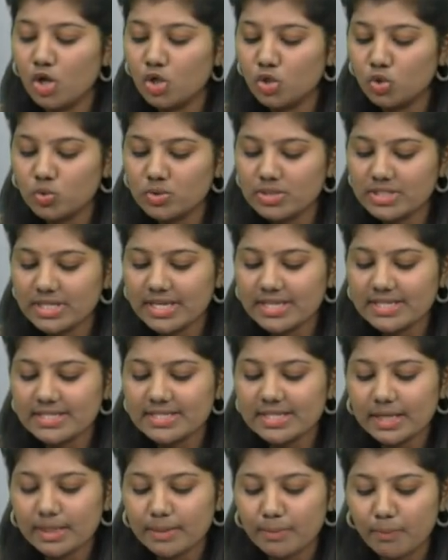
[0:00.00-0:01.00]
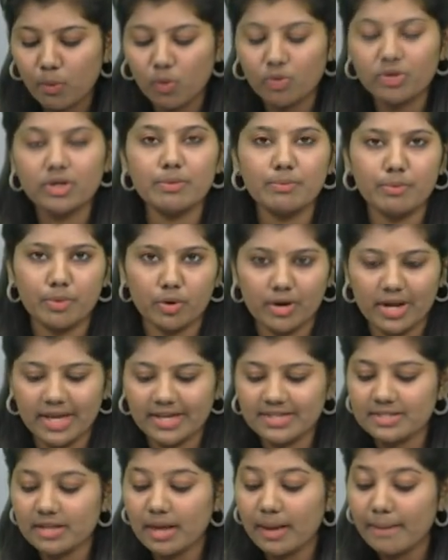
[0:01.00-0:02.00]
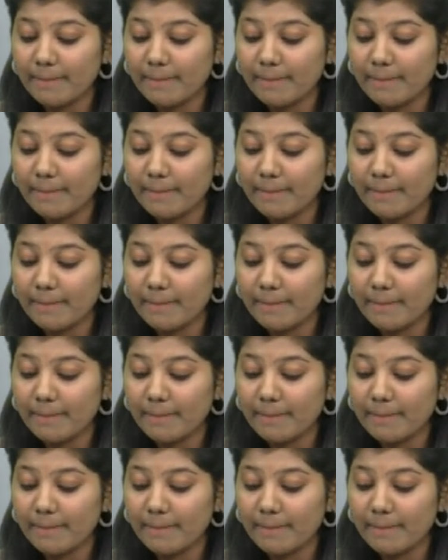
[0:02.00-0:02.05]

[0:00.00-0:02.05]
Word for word: to seize the imported products